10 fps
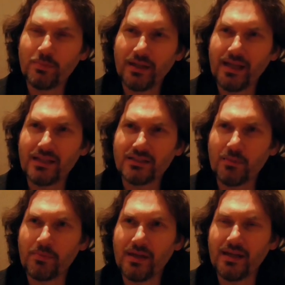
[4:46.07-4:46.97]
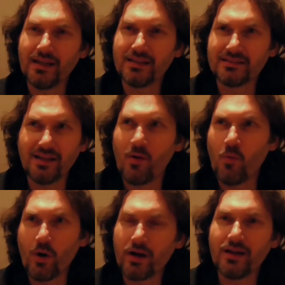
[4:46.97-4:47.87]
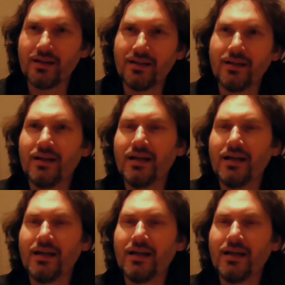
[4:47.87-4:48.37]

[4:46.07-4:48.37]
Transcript: playing something and it's not working